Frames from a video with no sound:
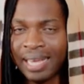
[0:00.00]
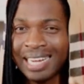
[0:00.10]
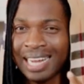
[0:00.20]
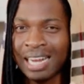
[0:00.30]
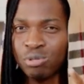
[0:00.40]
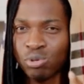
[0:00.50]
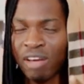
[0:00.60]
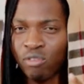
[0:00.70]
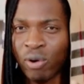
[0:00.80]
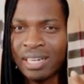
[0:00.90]
he claims to
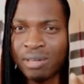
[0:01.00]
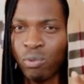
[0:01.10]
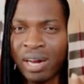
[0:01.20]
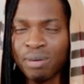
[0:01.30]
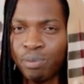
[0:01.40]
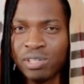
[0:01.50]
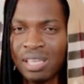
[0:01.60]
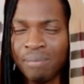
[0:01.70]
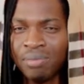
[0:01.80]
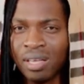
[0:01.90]
have one point
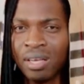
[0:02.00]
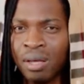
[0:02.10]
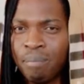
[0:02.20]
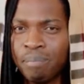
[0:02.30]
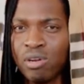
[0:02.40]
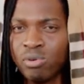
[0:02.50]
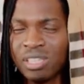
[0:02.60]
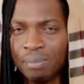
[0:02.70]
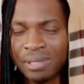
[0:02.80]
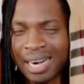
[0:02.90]
something million
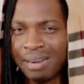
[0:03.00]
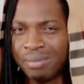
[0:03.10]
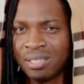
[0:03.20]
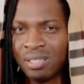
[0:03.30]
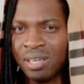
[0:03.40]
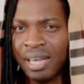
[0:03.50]
subscribers.